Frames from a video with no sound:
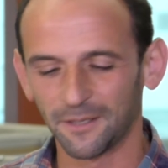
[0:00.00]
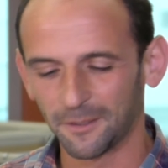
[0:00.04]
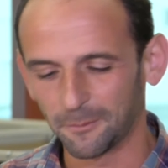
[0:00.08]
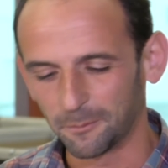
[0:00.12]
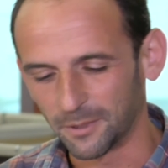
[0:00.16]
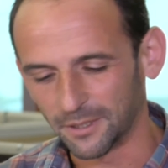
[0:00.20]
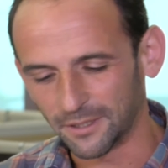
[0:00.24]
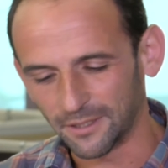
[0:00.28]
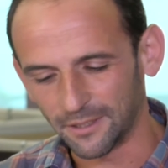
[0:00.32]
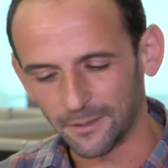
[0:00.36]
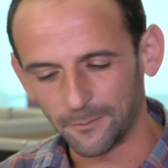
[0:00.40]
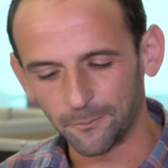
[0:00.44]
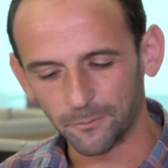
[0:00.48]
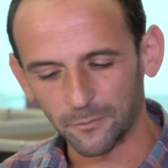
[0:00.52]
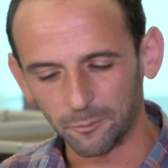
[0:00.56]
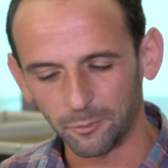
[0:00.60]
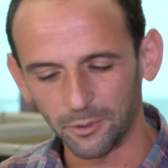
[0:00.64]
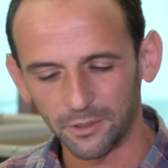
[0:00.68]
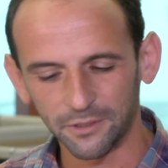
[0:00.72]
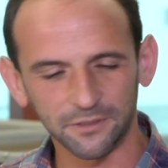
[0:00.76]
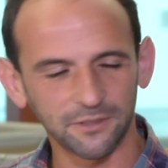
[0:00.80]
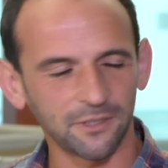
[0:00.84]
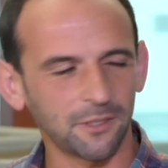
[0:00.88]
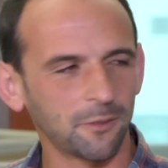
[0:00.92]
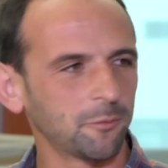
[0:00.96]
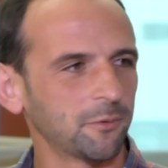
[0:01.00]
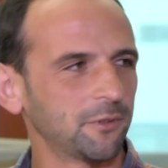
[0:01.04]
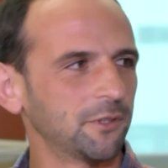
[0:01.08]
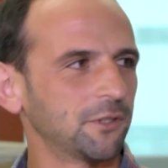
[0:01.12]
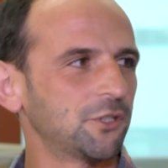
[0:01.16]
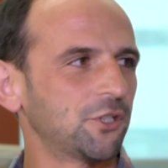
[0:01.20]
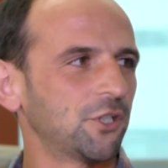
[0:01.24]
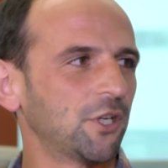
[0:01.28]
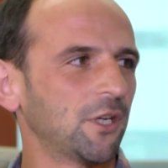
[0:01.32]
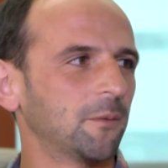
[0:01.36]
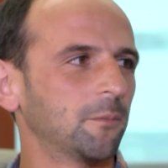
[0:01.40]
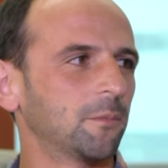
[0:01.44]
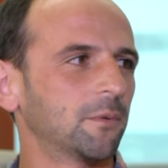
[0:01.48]
But we can start with the
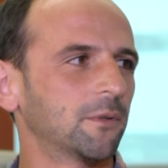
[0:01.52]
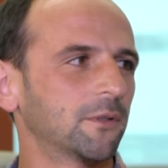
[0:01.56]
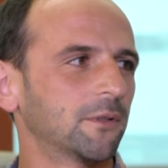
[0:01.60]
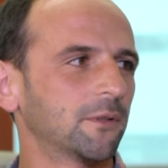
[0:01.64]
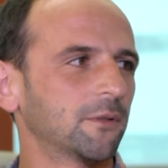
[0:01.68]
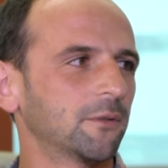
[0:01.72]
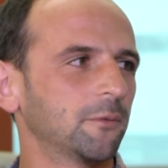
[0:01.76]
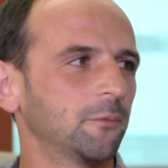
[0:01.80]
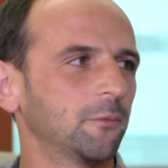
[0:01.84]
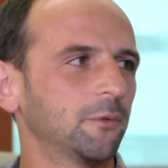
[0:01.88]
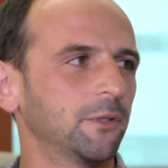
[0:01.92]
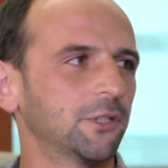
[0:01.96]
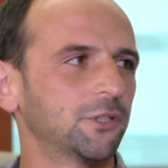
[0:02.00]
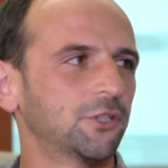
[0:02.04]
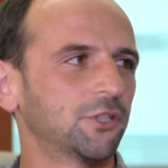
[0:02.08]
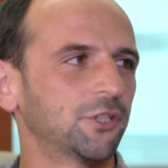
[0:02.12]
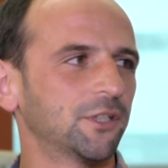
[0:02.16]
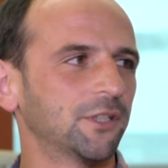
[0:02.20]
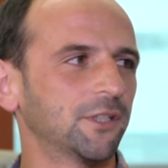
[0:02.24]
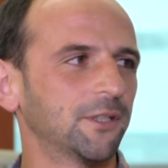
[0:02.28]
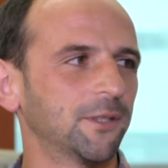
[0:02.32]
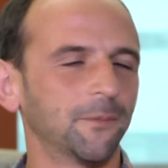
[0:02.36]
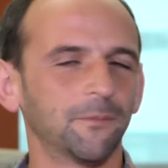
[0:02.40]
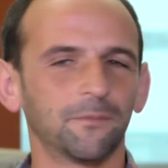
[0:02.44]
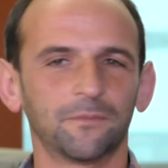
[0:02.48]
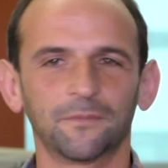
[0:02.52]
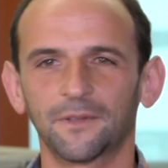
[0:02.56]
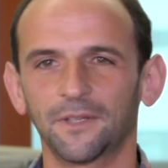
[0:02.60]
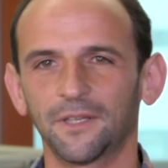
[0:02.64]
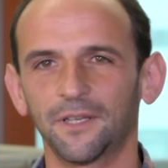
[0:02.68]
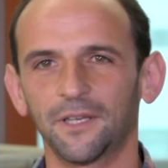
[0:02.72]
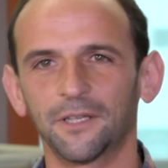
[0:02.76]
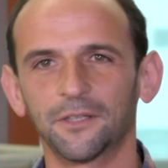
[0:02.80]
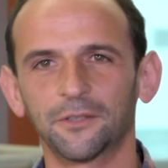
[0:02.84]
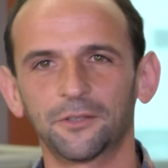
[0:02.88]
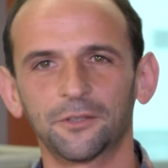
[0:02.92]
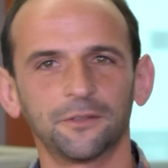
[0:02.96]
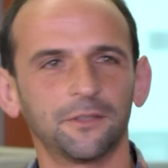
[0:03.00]
chamber, which
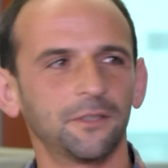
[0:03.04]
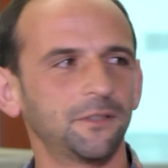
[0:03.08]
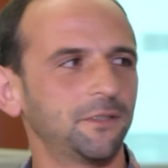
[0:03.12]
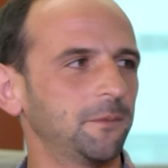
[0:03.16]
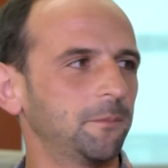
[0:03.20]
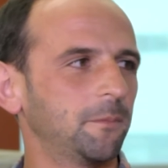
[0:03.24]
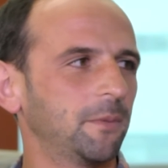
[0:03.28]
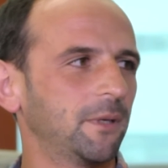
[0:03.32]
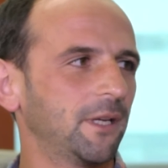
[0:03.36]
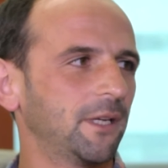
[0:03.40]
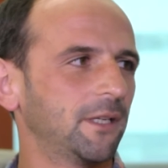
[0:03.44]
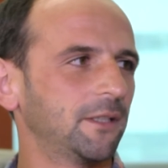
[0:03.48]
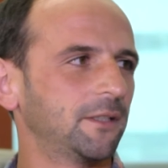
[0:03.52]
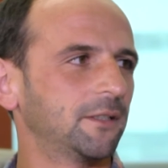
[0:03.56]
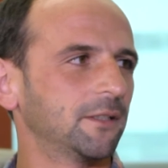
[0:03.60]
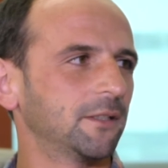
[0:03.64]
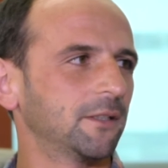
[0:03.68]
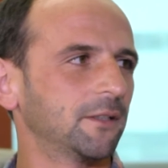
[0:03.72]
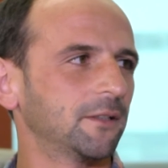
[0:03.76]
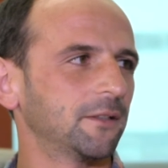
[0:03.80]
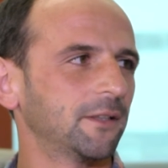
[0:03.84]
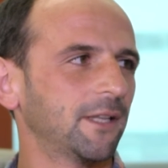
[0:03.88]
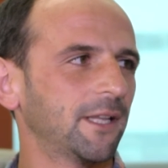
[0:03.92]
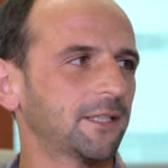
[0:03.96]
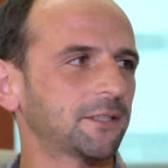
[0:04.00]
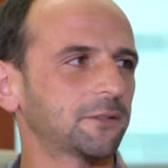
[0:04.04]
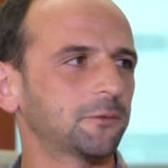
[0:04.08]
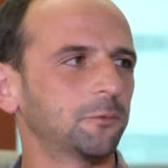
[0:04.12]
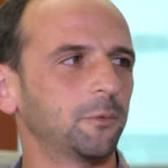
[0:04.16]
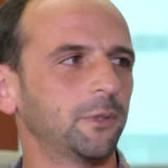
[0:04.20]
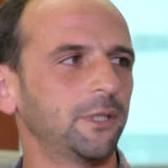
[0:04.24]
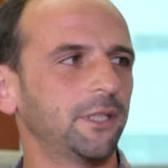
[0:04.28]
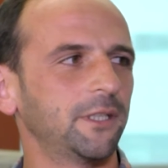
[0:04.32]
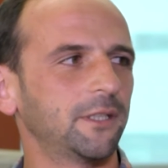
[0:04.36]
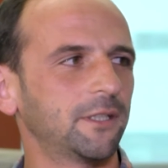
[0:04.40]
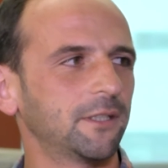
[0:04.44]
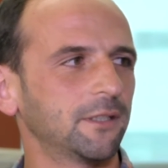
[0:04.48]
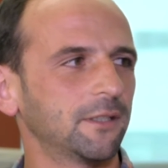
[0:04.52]
entered the debate last
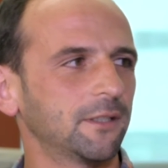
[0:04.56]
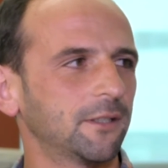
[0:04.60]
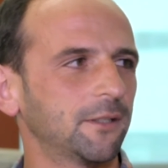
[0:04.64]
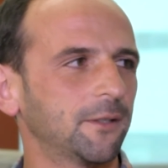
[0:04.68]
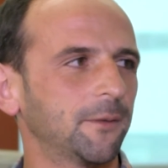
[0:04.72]
week.